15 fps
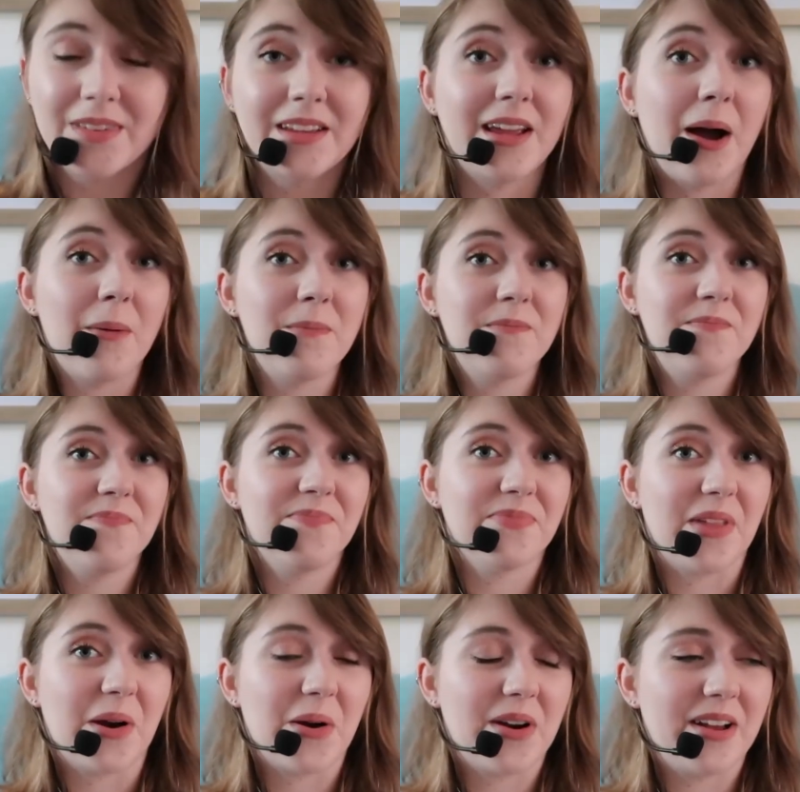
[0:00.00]
Yep,
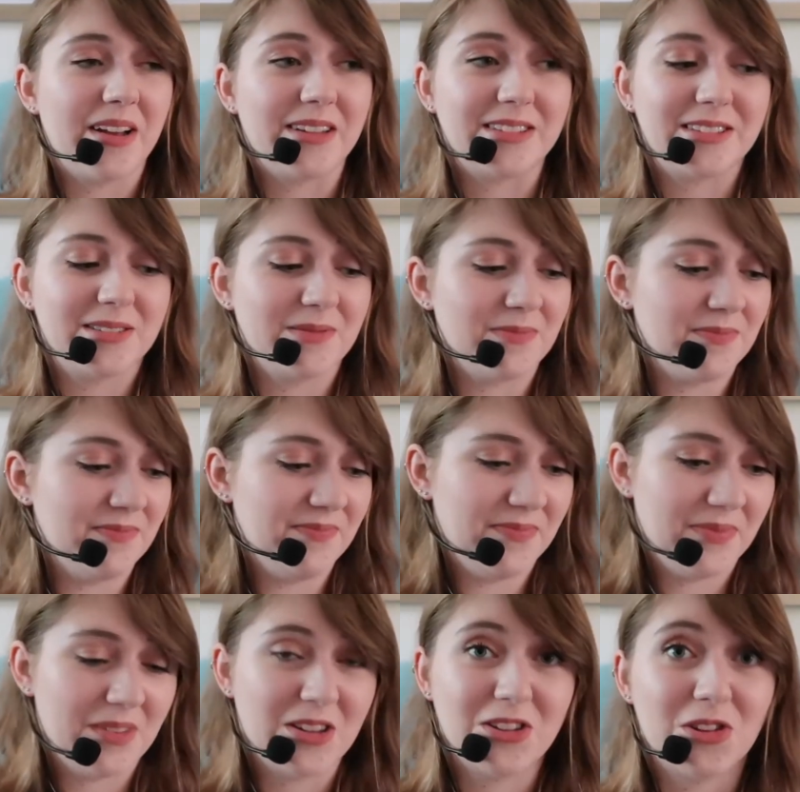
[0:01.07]
there it is.
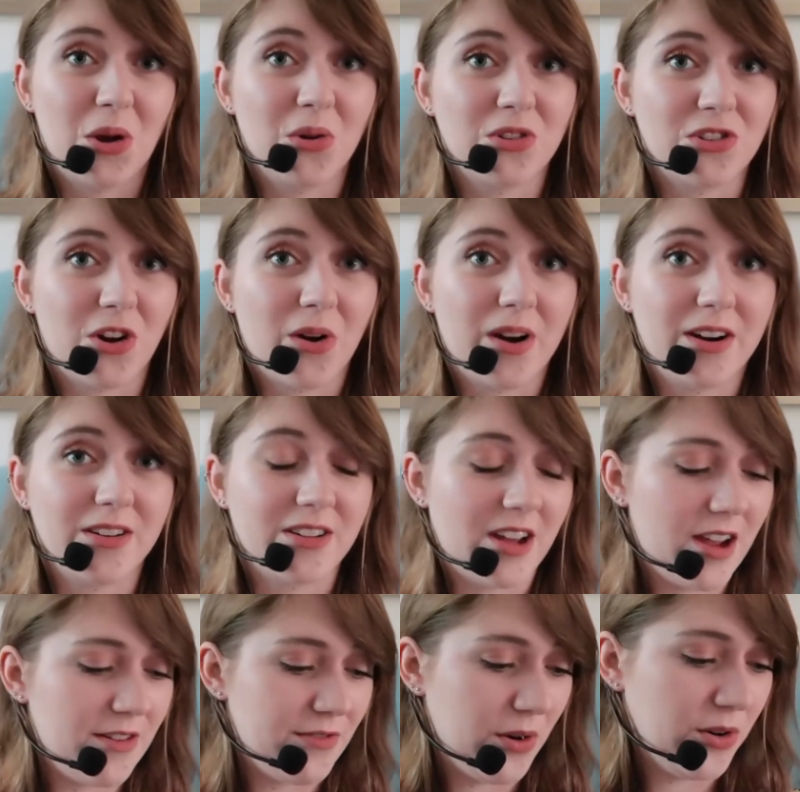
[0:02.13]
So sorry to
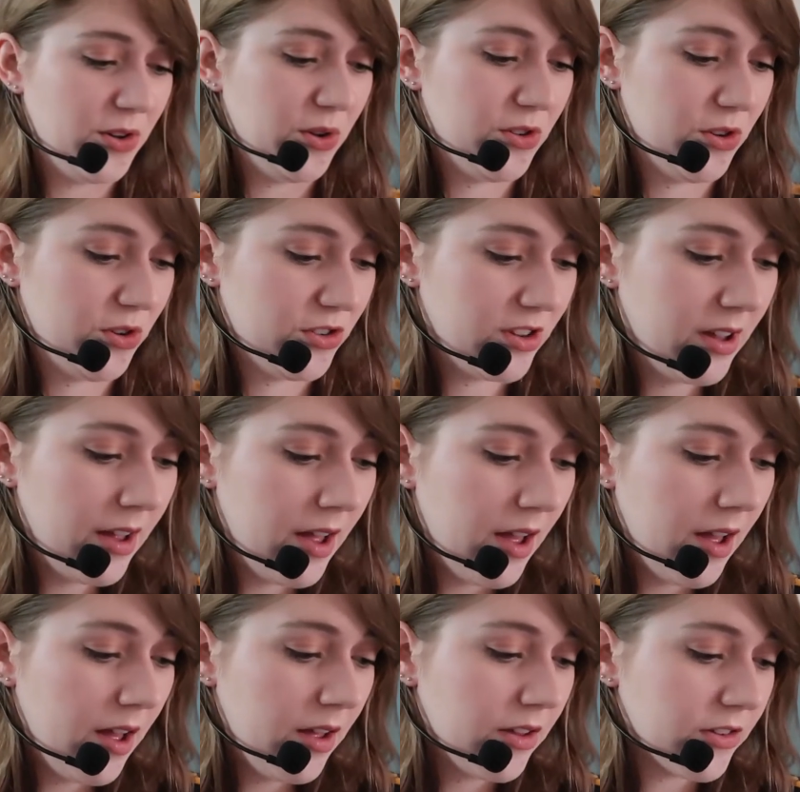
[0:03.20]
headphone users.
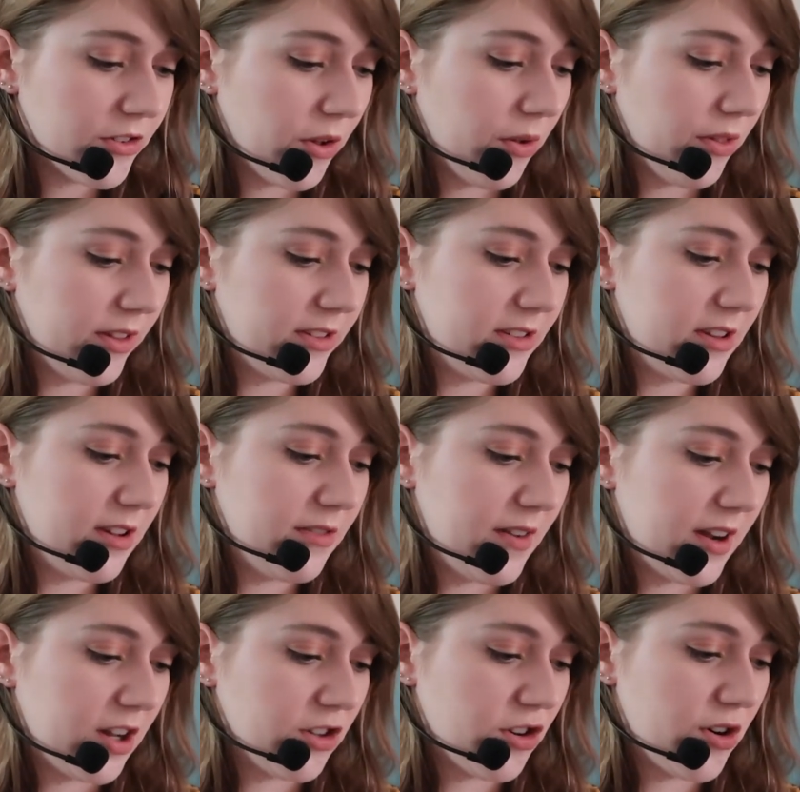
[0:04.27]
So let's see if I
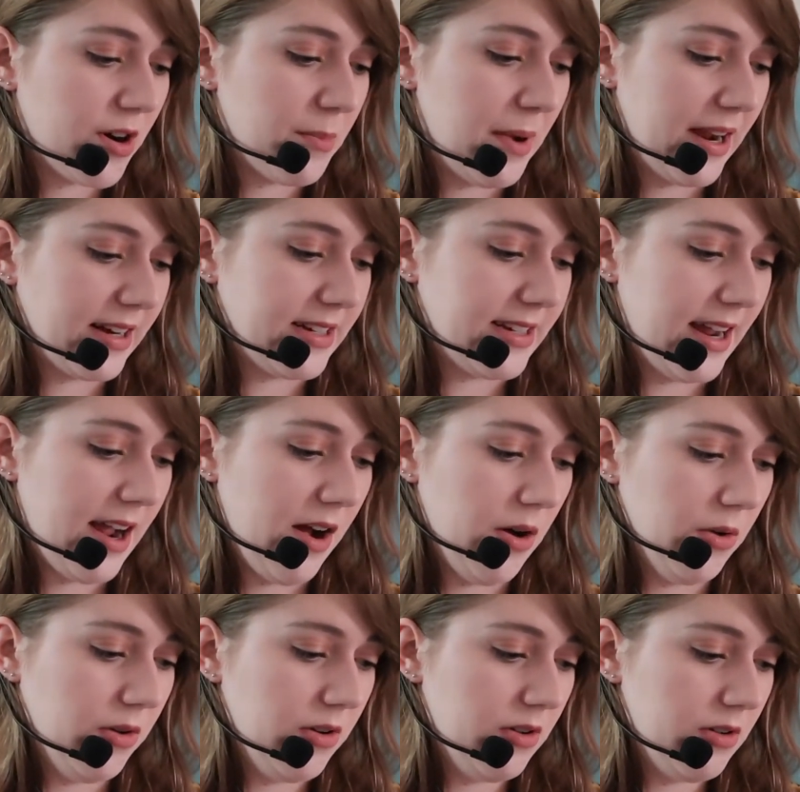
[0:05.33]
can turn it back
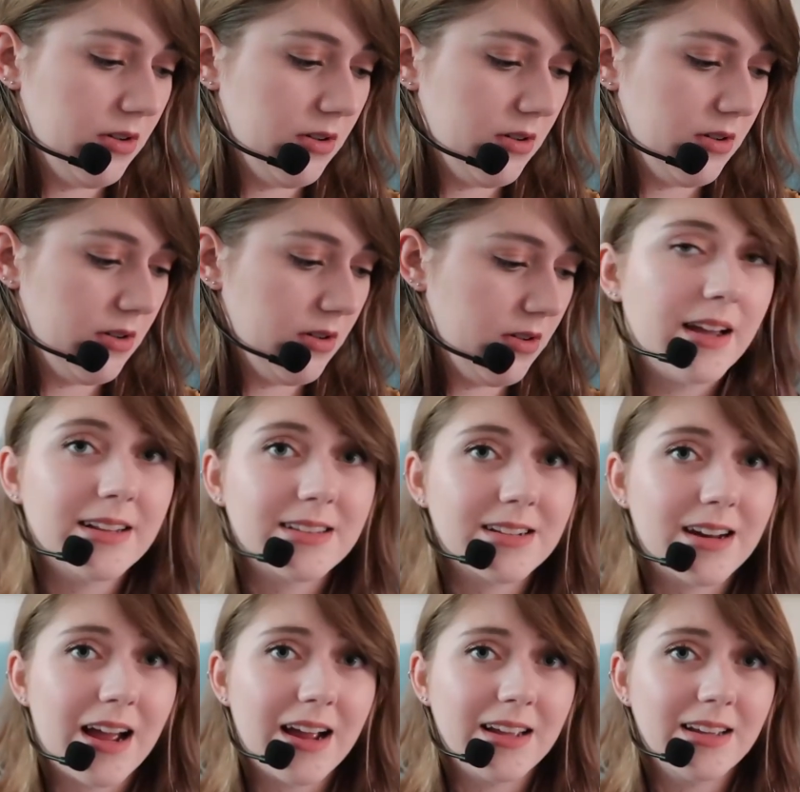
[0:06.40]
down. It's
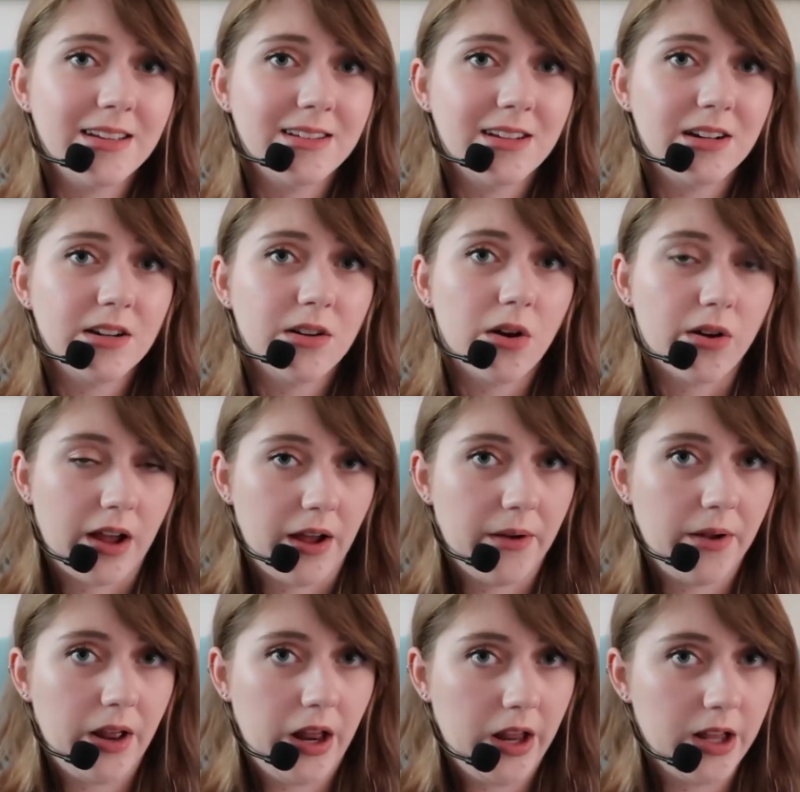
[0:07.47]
not easy to, okay.
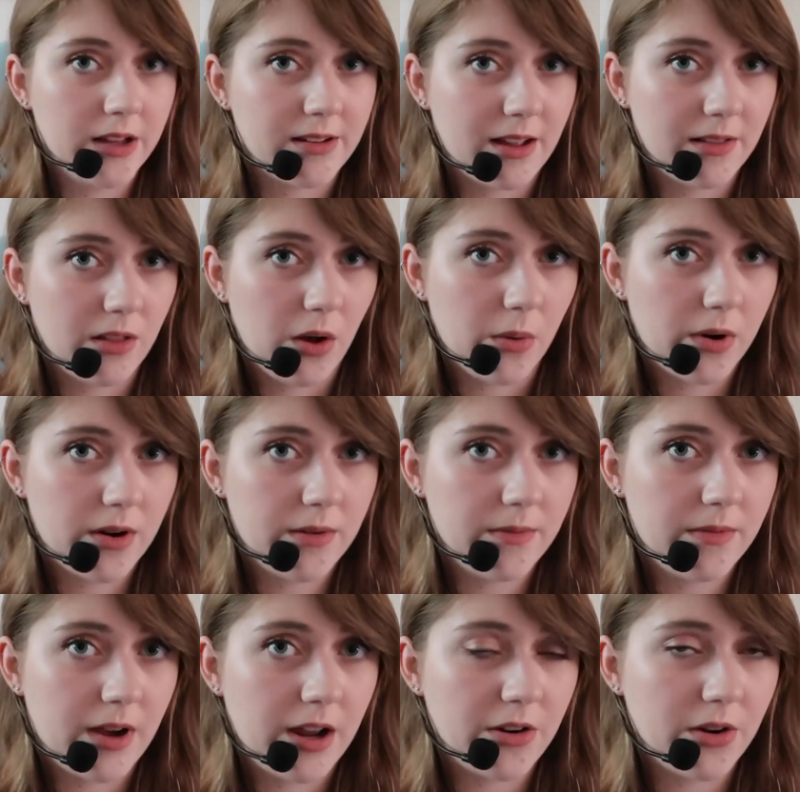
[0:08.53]
Is that lower?
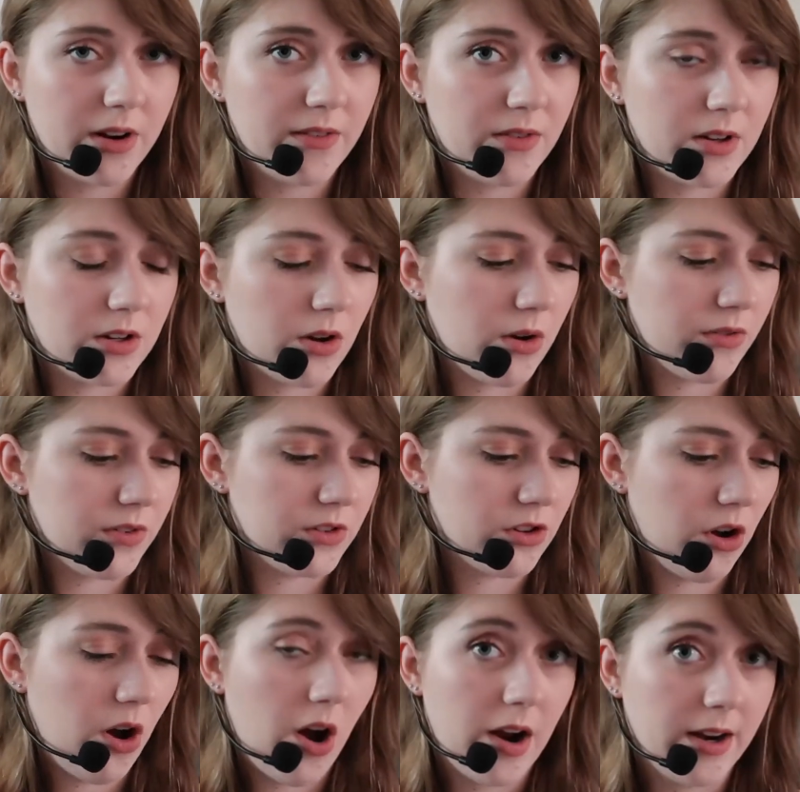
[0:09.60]
I don't even know if it's
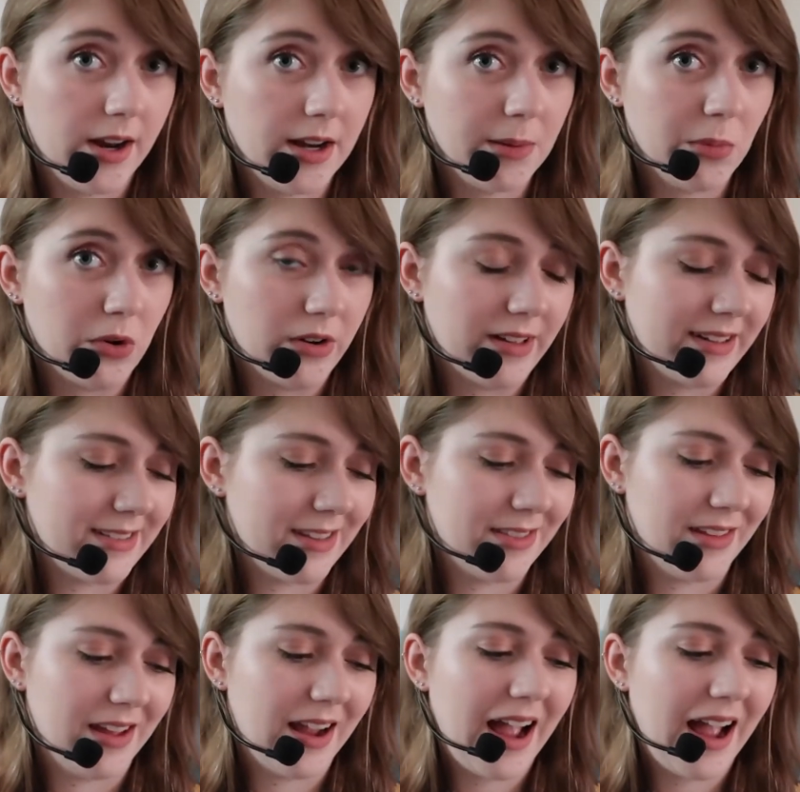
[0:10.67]
on anymore. That's the thing.